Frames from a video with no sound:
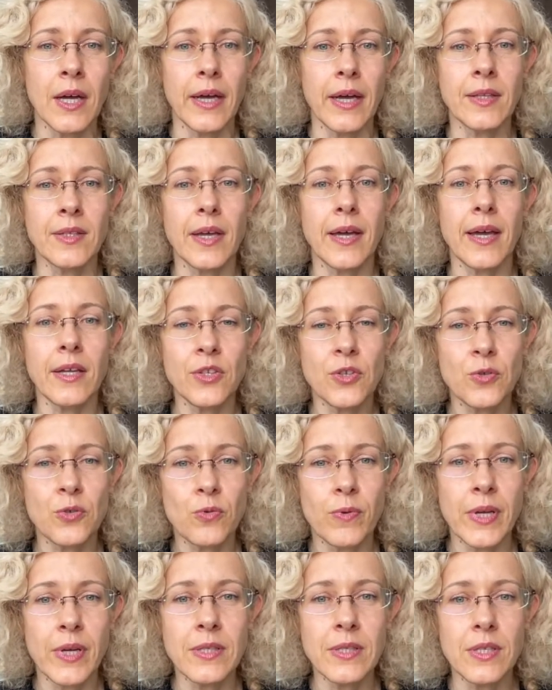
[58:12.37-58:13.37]
at
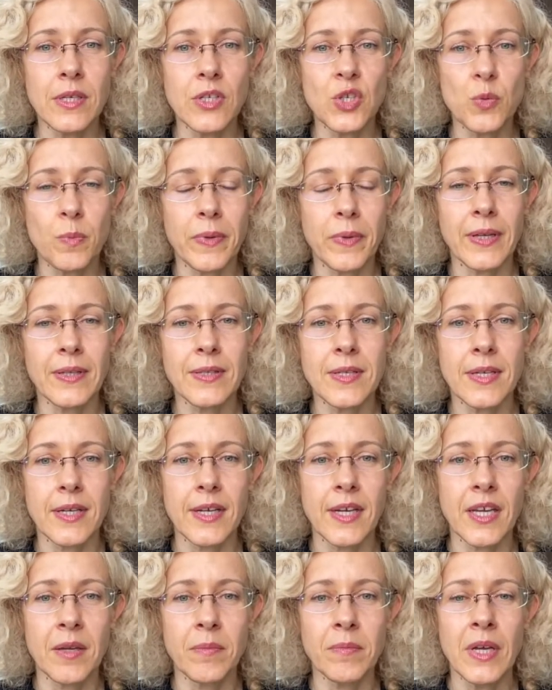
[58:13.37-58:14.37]
8:20 Japan
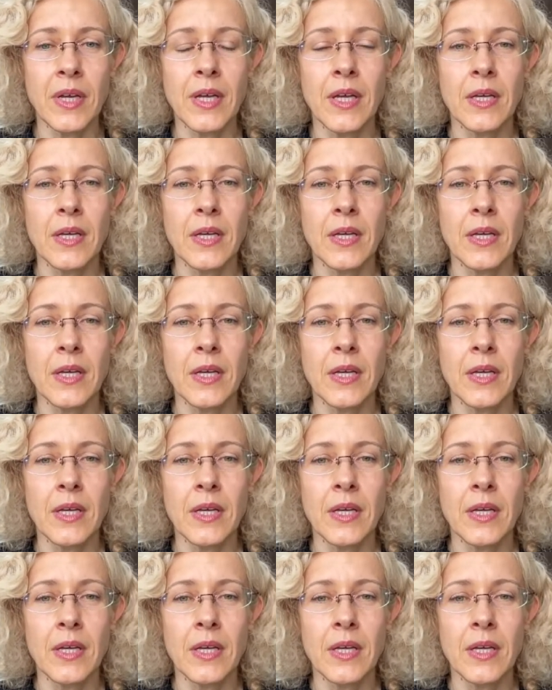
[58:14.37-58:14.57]
time.